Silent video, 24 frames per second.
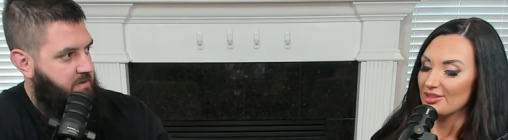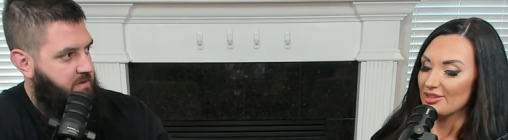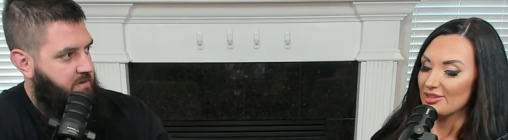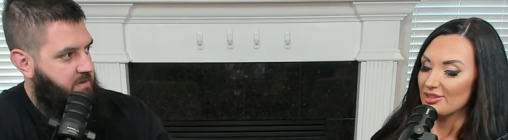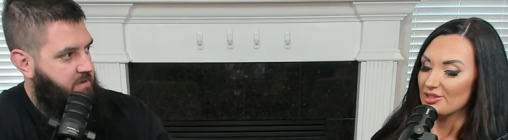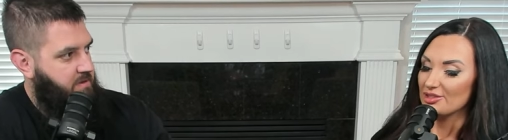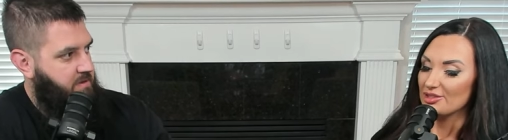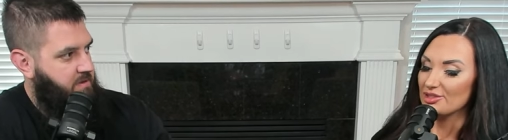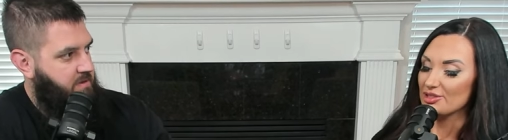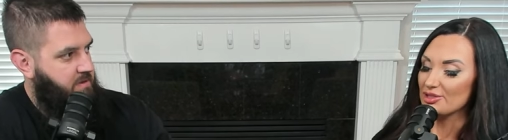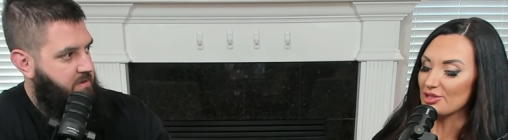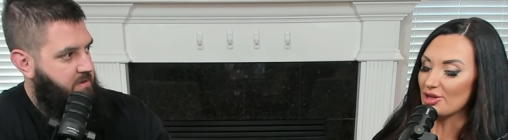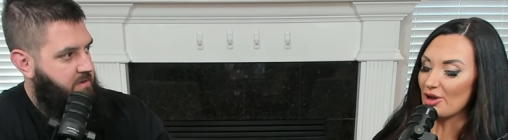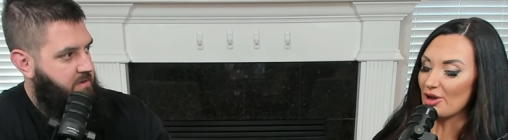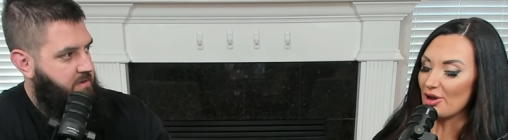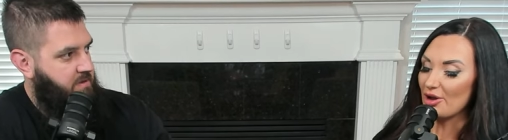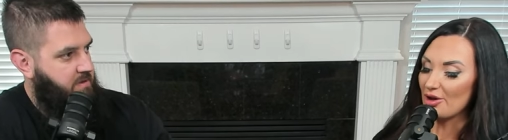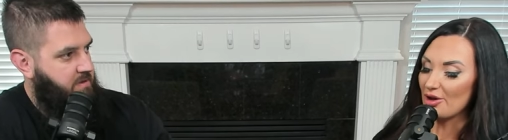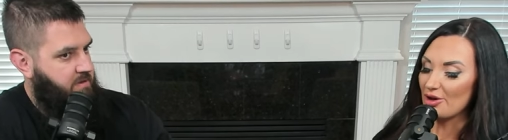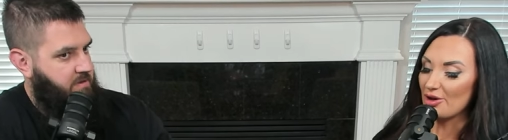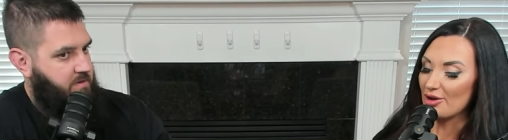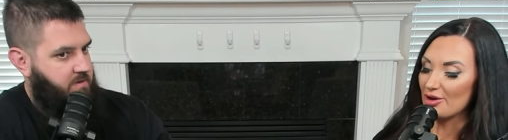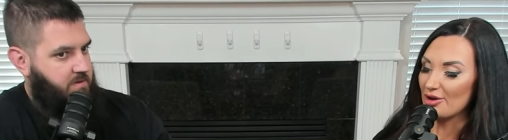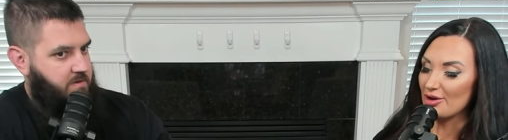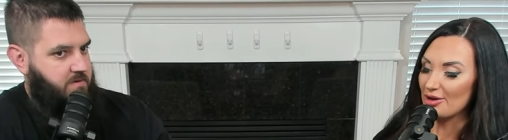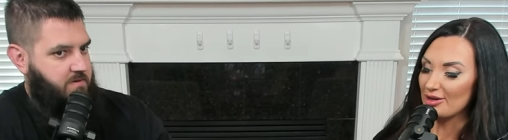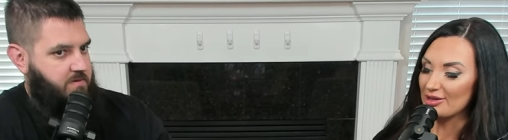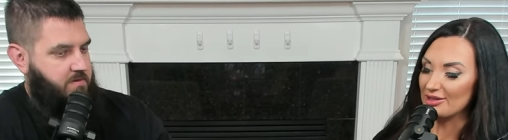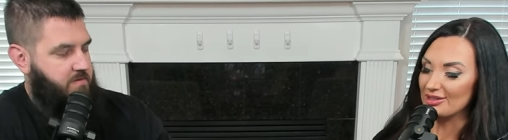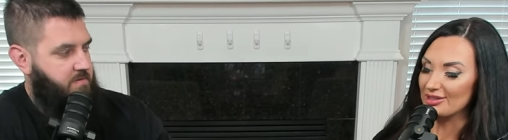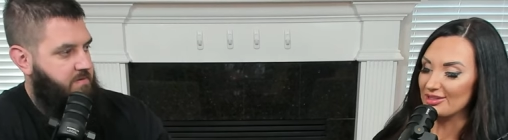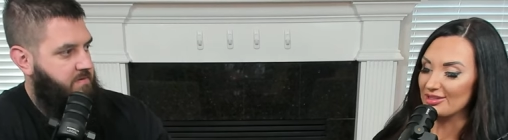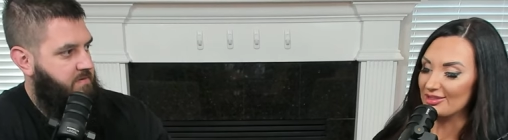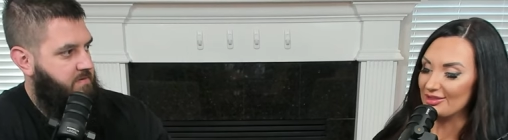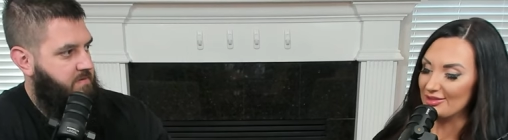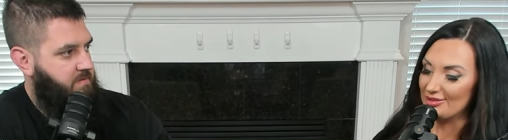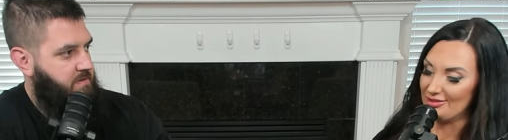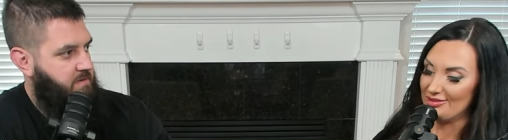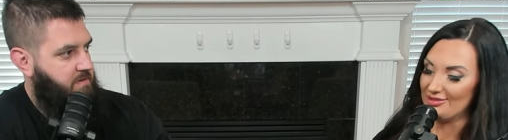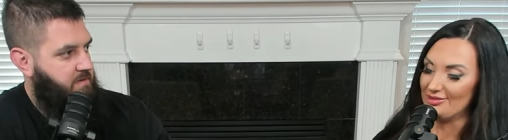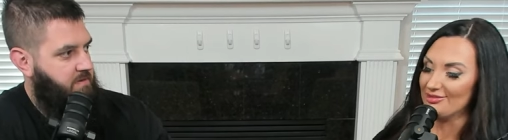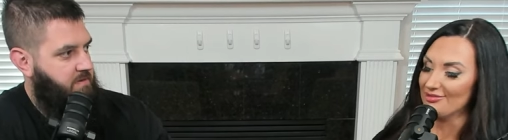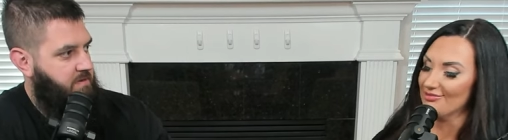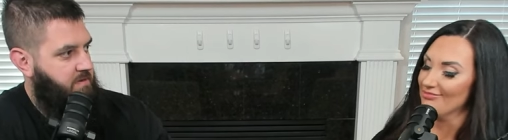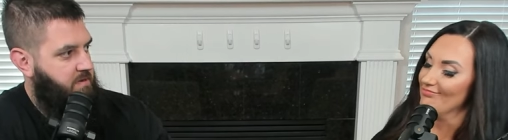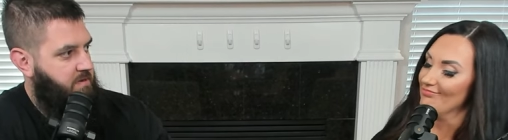Speaker 1: So